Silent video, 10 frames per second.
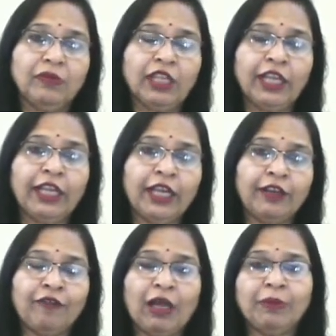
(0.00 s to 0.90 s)

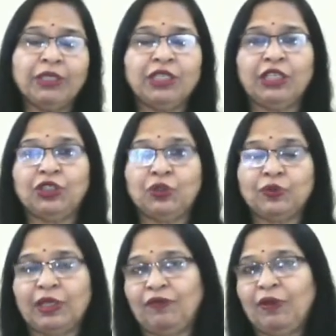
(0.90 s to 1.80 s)
environmental issues
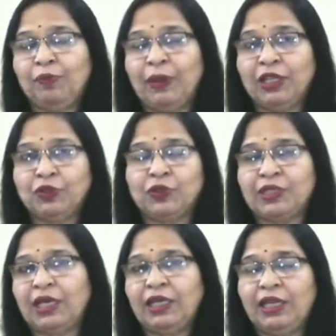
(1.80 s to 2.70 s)
that we plan to
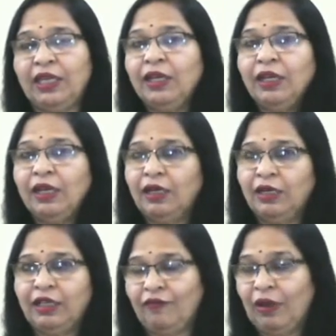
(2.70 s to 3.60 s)
study in
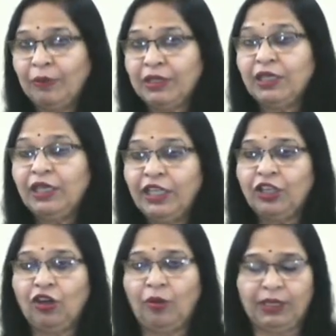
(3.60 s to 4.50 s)
environmental
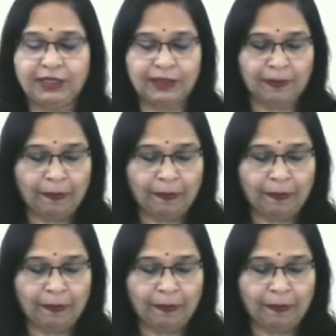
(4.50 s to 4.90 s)
economics.